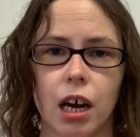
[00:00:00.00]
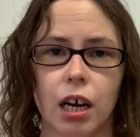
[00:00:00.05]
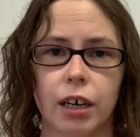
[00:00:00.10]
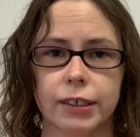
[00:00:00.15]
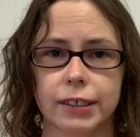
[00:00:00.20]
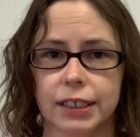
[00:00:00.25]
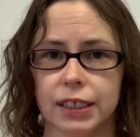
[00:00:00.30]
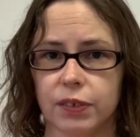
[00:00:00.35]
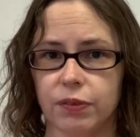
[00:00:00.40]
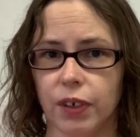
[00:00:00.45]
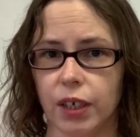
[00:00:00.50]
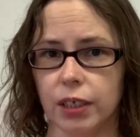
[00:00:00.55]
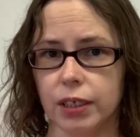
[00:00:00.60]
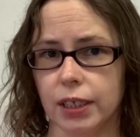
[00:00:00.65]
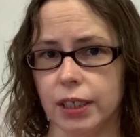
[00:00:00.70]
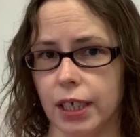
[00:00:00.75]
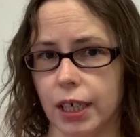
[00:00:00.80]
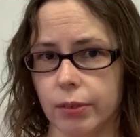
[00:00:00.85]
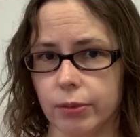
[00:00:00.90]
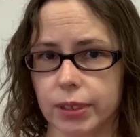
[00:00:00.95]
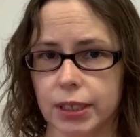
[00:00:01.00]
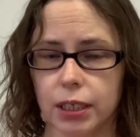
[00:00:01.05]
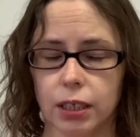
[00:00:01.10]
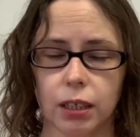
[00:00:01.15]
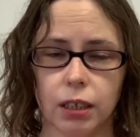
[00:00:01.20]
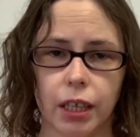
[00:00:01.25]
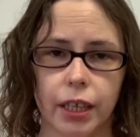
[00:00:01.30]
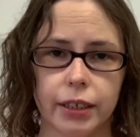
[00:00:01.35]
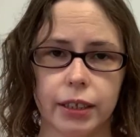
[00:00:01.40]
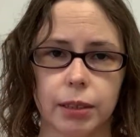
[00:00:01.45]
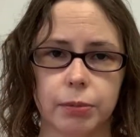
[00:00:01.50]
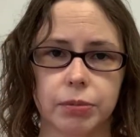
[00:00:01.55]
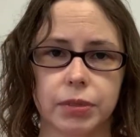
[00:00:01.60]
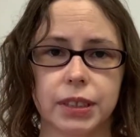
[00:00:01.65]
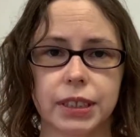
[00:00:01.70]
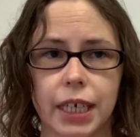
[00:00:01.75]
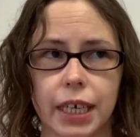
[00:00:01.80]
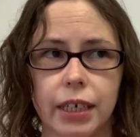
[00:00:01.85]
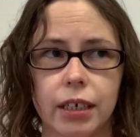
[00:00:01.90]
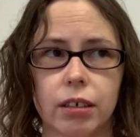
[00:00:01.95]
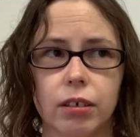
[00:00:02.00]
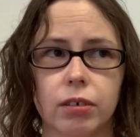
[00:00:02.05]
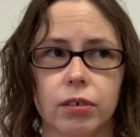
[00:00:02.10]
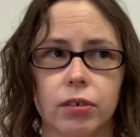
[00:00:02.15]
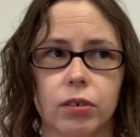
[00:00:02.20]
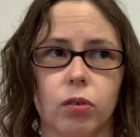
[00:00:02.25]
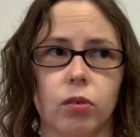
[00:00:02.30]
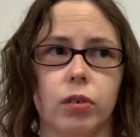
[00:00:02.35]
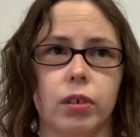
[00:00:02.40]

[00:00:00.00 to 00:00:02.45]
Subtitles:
I always felt that I was going to let them down,